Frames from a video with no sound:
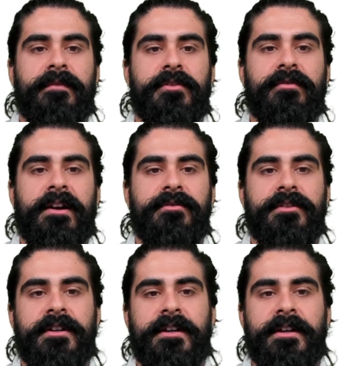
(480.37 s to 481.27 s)
above the ground
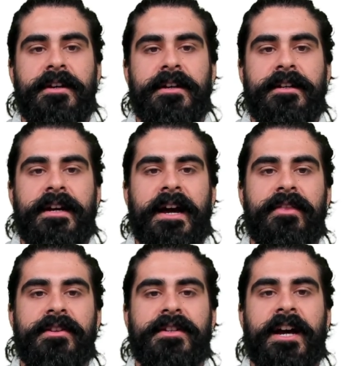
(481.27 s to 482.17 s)

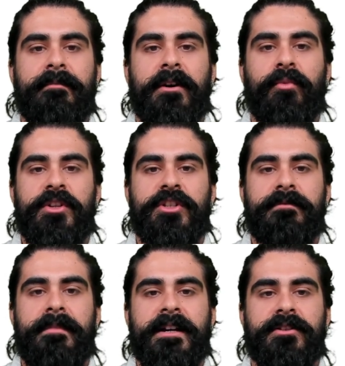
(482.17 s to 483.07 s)
and the time at which
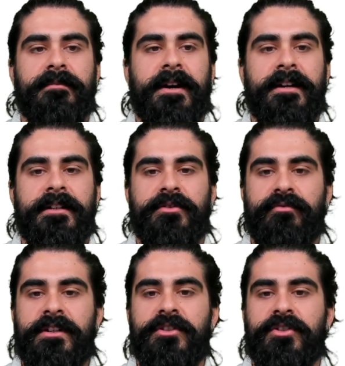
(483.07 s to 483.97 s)
the maximum height is
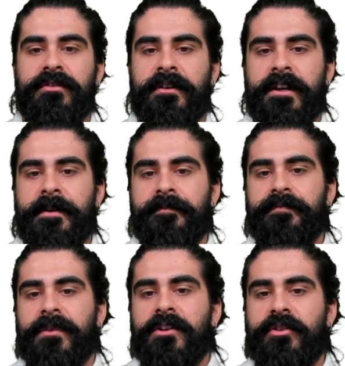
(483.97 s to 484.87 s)
reached.
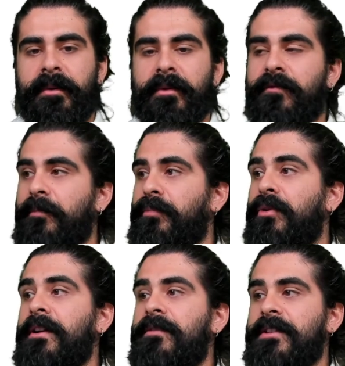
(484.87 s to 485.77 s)
So remember from
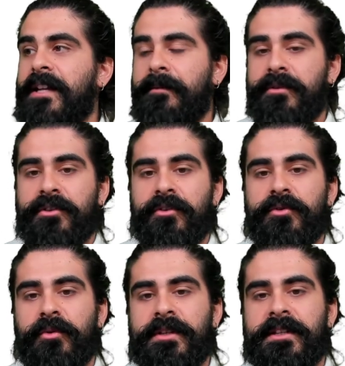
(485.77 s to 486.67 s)
previous episodes
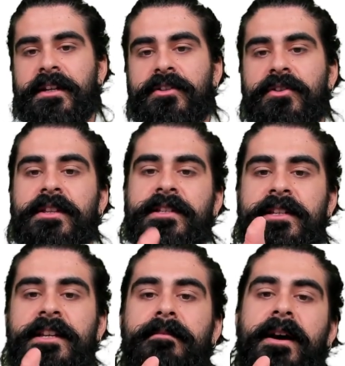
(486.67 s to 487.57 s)
what we said. So the
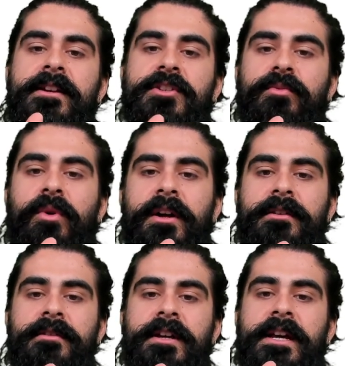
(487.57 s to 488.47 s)
t minus
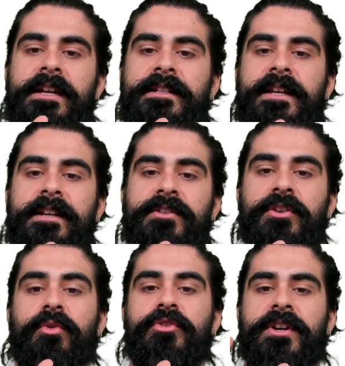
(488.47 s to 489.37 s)
1 takes the
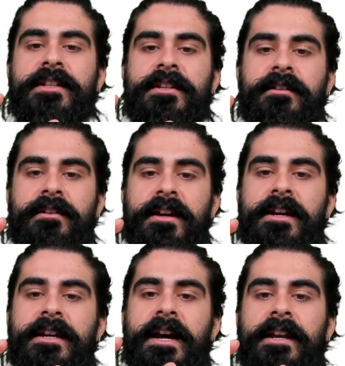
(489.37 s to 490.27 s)
quadratic
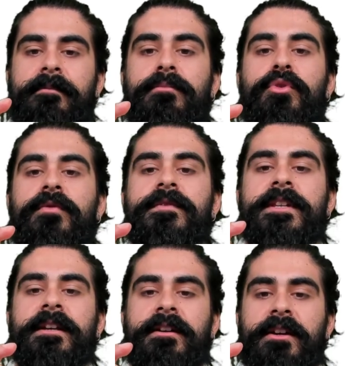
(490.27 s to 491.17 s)
and it moves
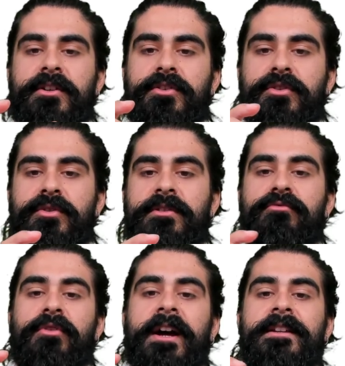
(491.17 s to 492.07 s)
it to the
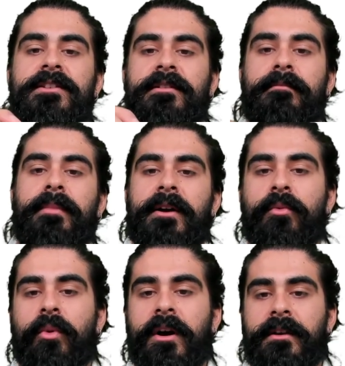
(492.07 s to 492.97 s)
right by
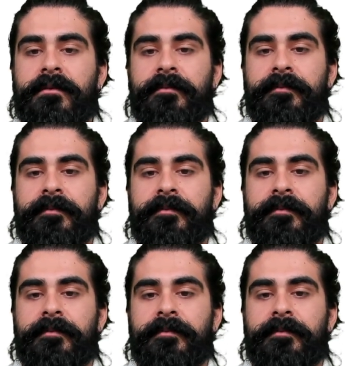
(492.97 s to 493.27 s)
1.